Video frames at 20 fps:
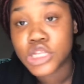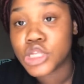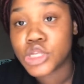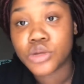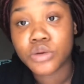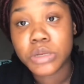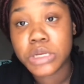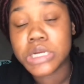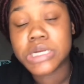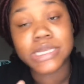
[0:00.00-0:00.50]

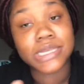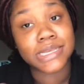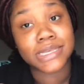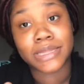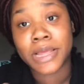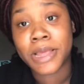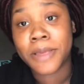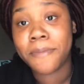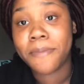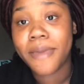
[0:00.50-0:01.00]
two years is
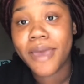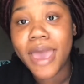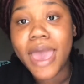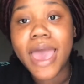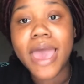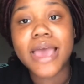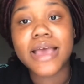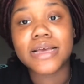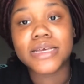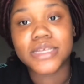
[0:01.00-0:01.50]
the
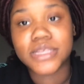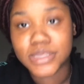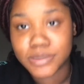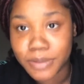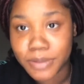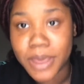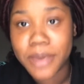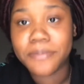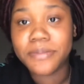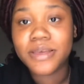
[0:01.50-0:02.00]
max,
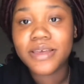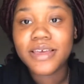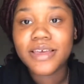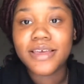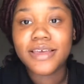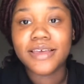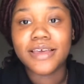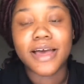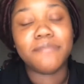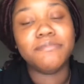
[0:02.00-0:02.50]

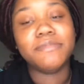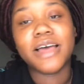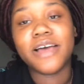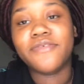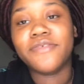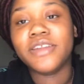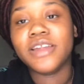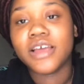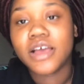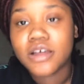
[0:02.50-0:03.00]
baby. I'm
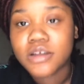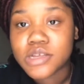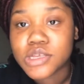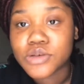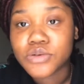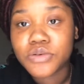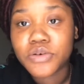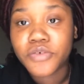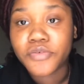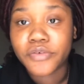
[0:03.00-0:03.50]
not finna go to
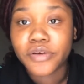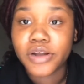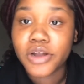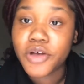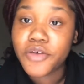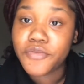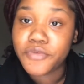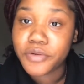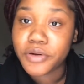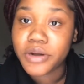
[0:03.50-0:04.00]
school for
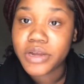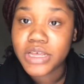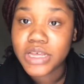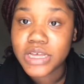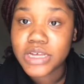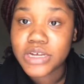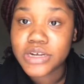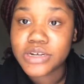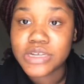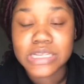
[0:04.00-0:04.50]
no four
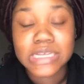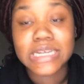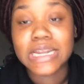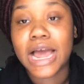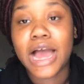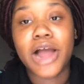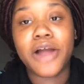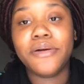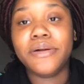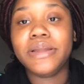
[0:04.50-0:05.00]
years, and
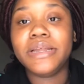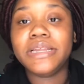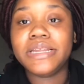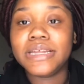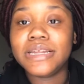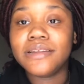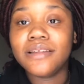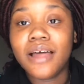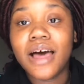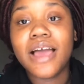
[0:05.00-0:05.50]
I already
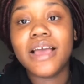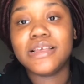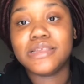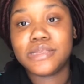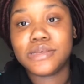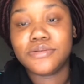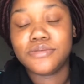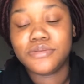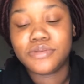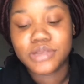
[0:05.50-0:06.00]
didn't like
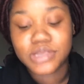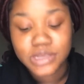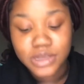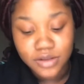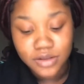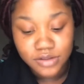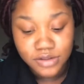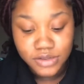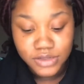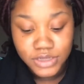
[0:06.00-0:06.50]
school,
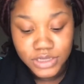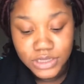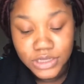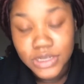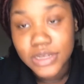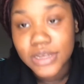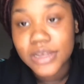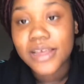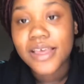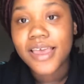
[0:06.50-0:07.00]
so
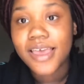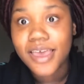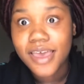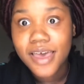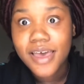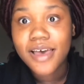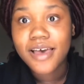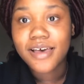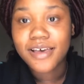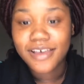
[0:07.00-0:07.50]

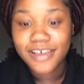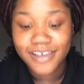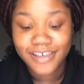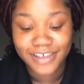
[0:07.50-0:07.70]
yeah.